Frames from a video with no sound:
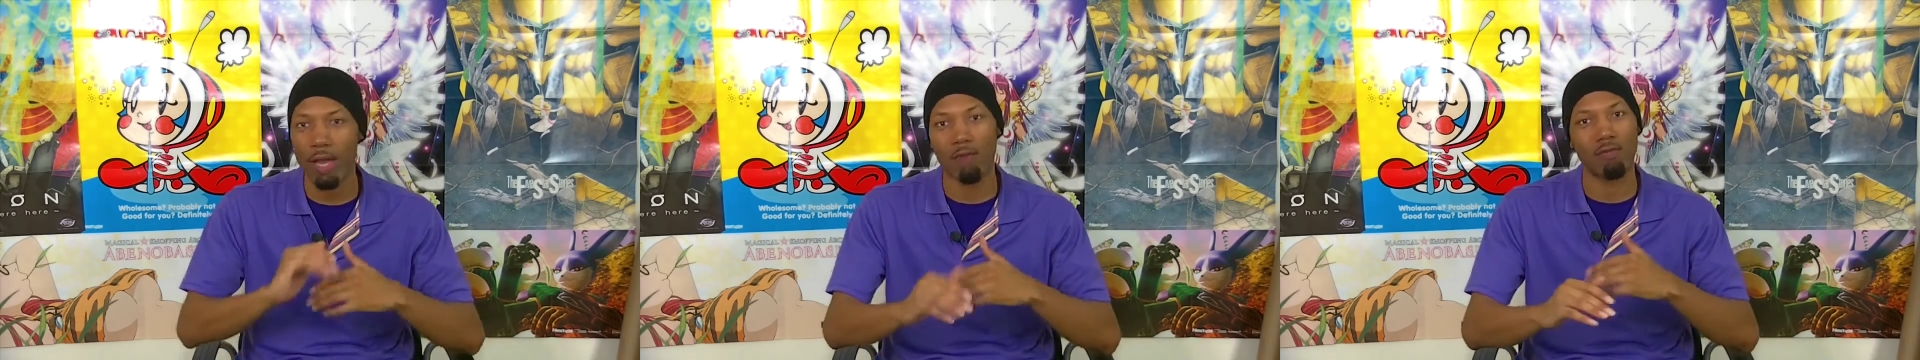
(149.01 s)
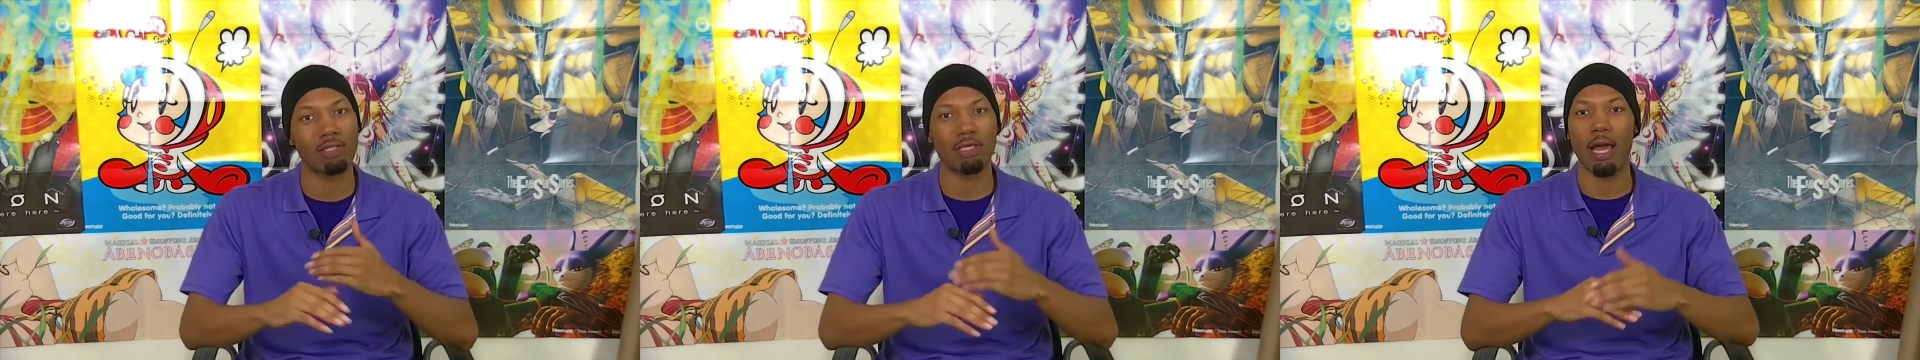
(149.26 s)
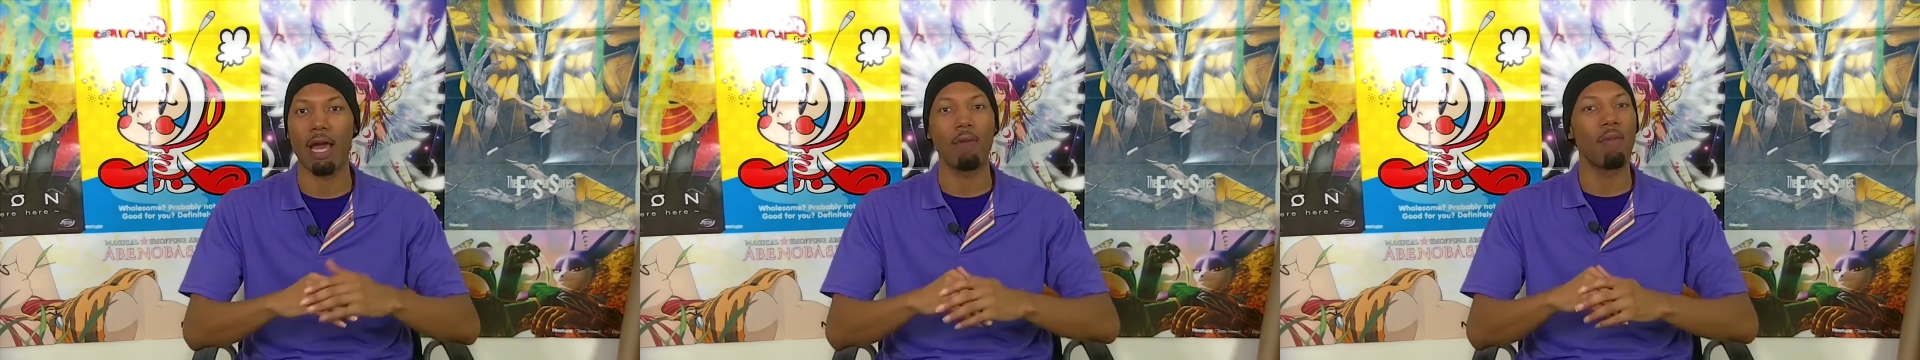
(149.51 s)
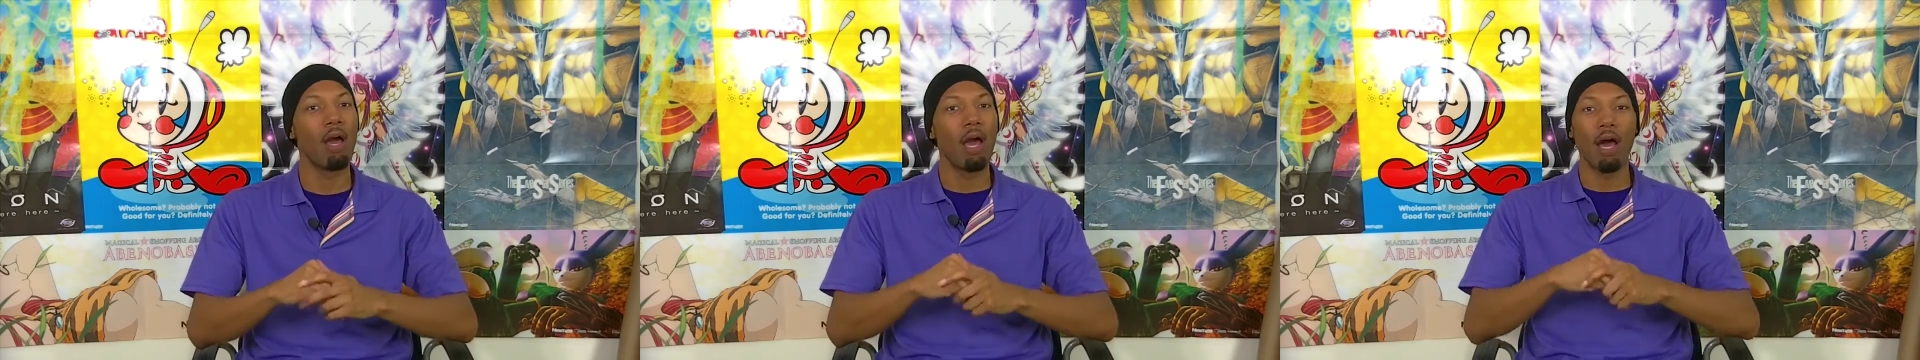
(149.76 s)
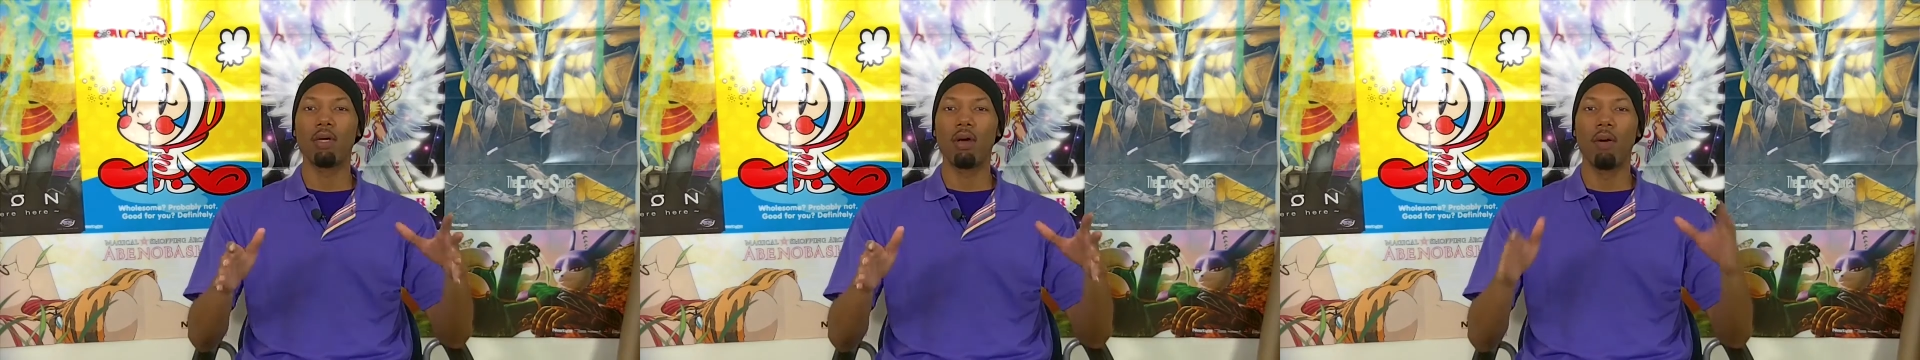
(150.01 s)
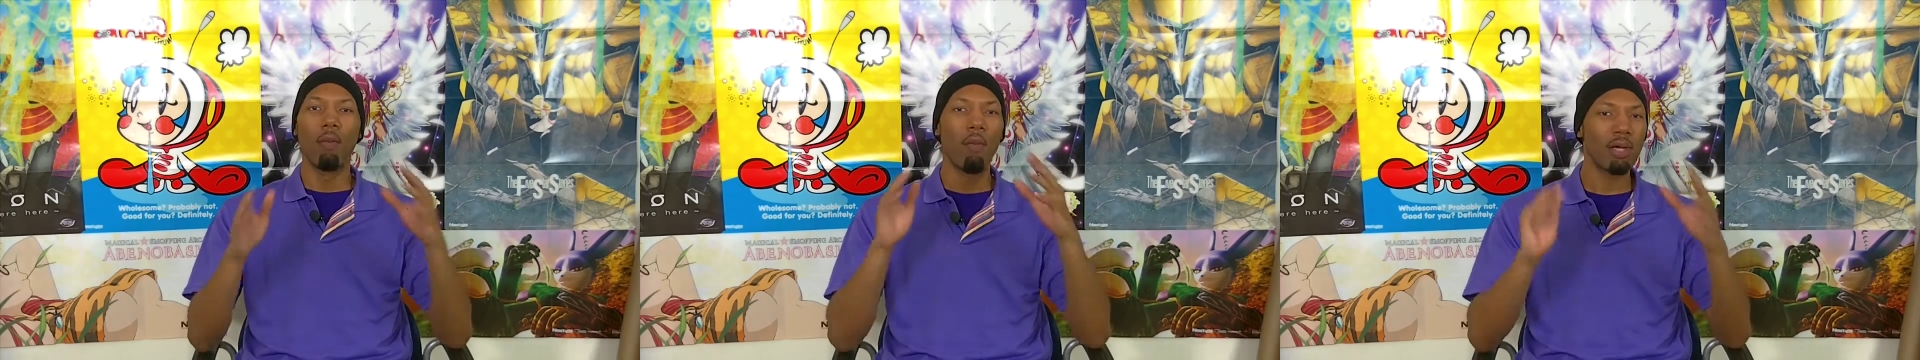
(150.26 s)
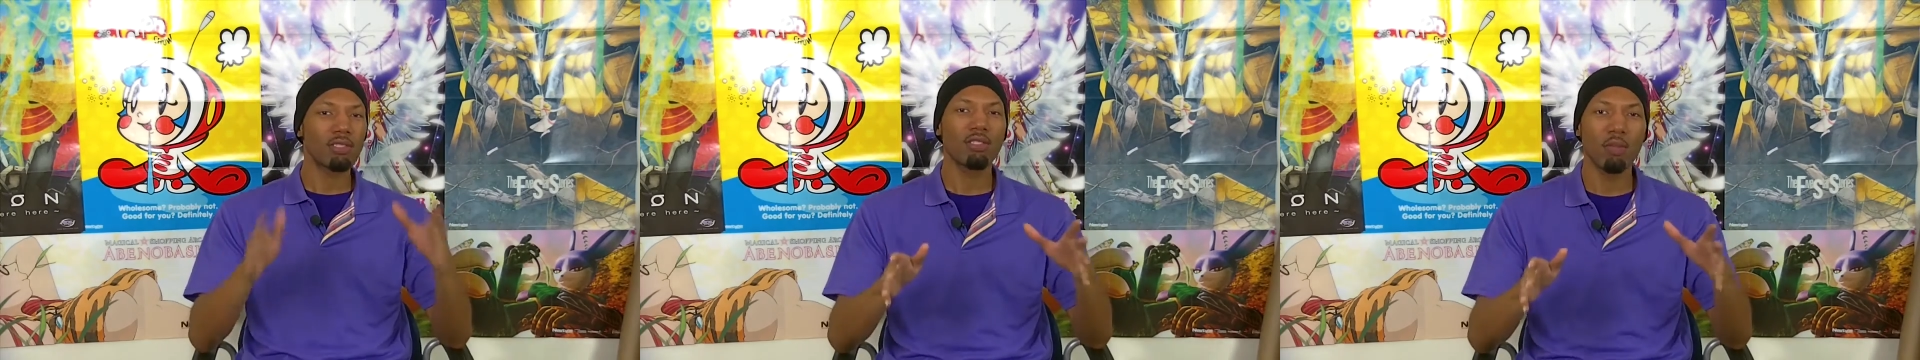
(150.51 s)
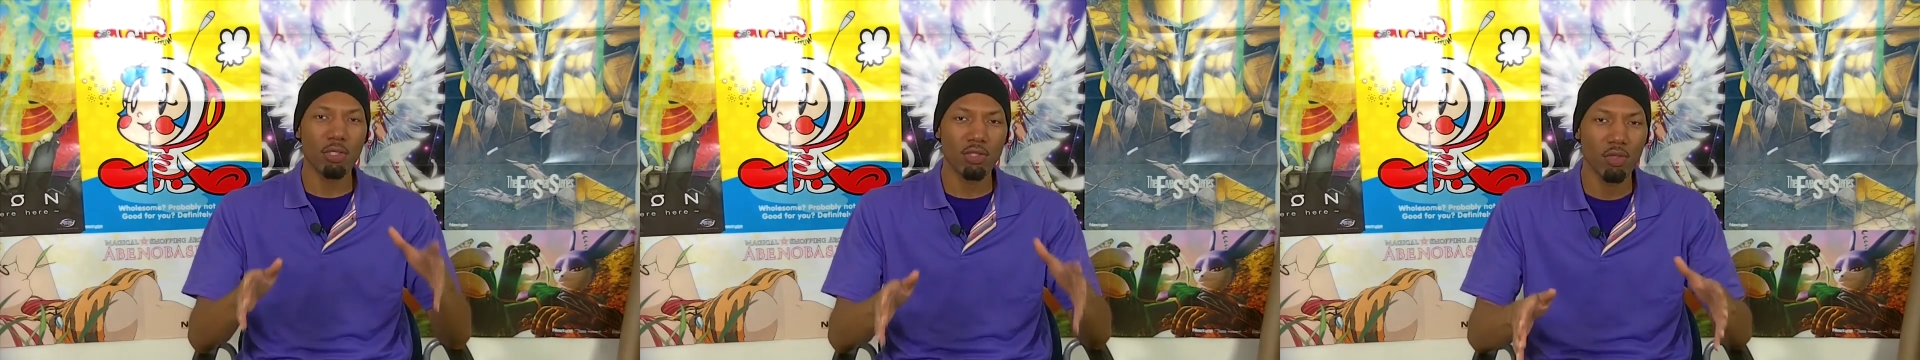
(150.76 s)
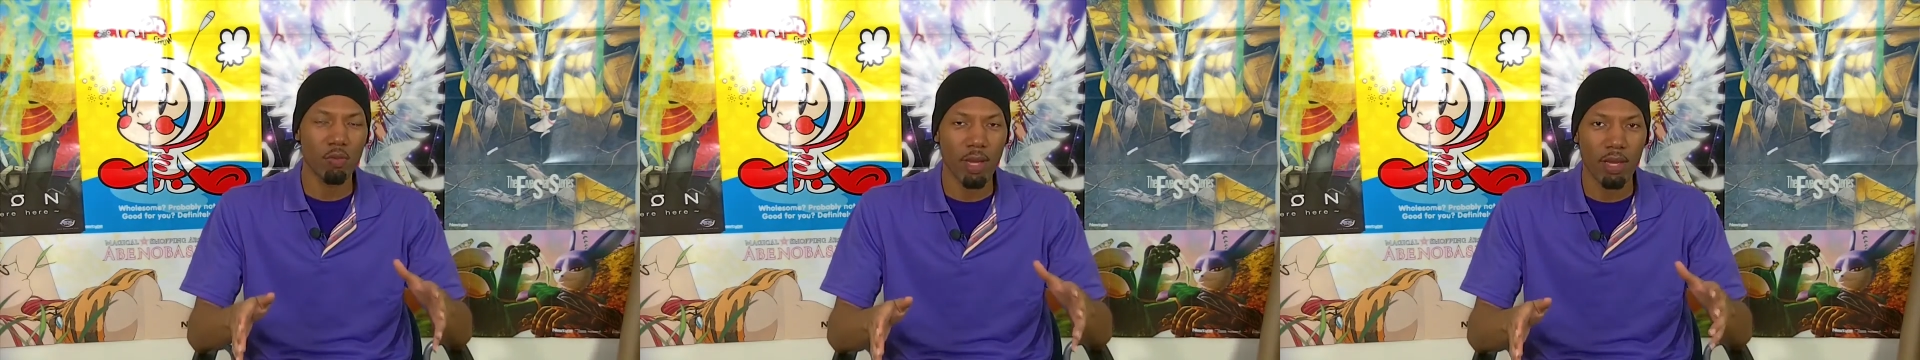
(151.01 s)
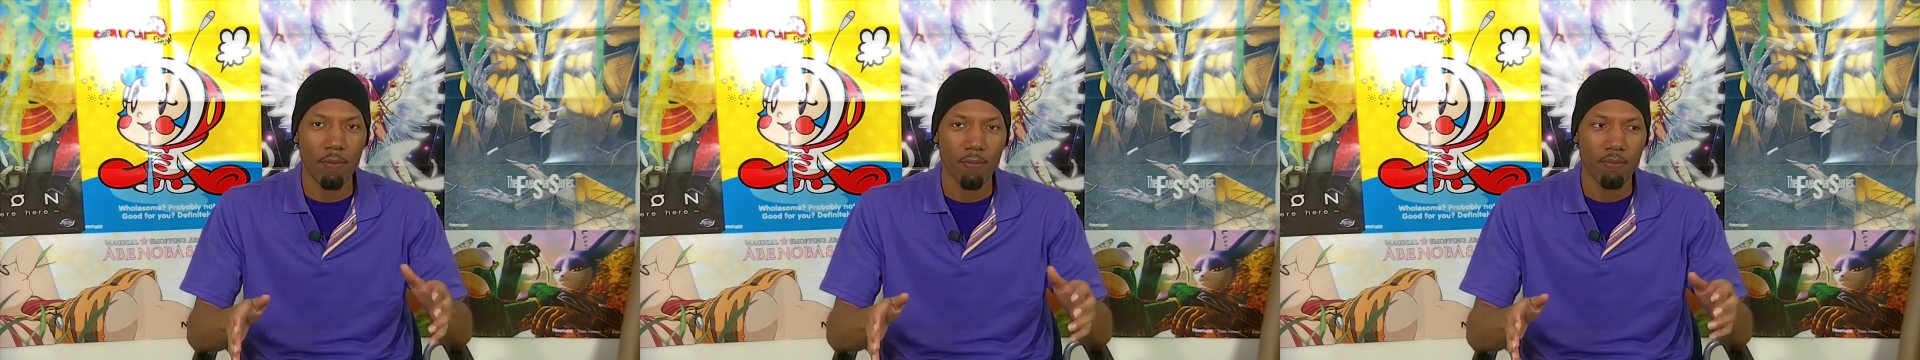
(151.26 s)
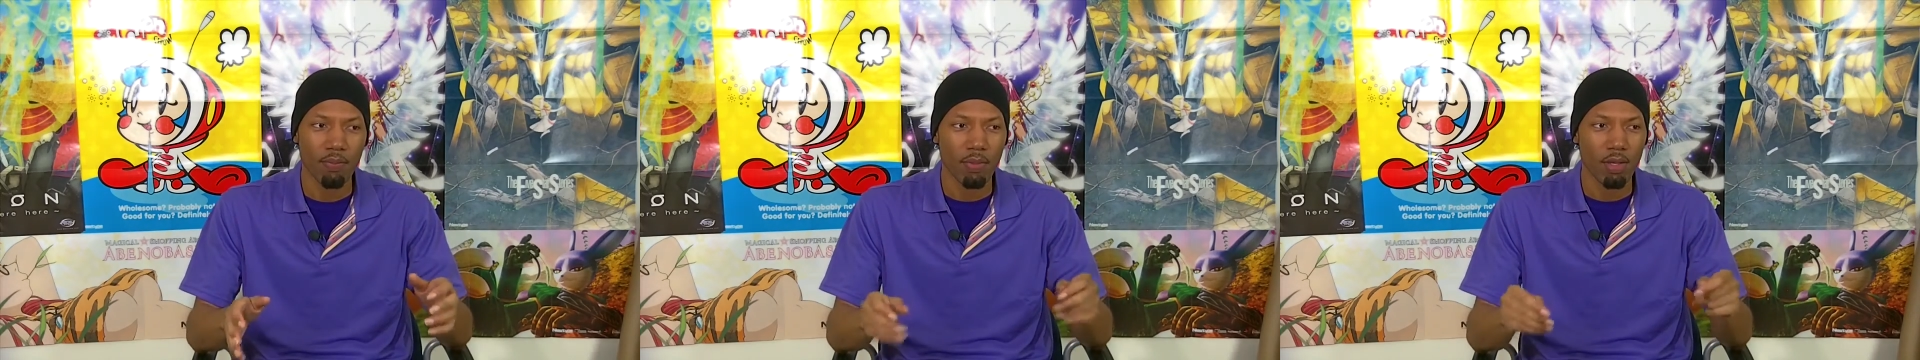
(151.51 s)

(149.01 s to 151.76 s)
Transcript: every time. Monster Musume,